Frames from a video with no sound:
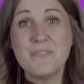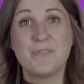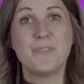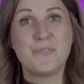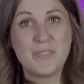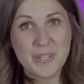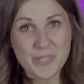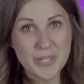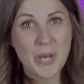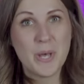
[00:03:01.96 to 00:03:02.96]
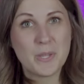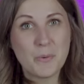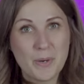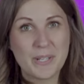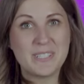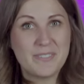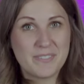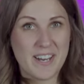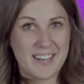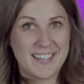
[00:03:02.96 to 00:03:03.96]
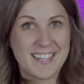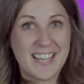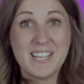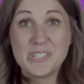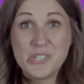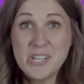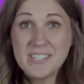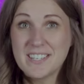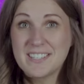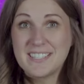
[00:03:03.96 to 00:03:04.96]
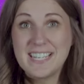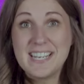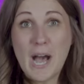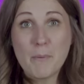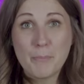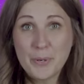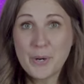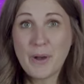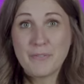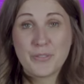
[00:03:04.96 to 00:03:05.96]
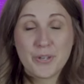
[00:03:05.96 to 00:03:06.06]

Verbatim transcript: fulfilled the will of God. Jesus did not put off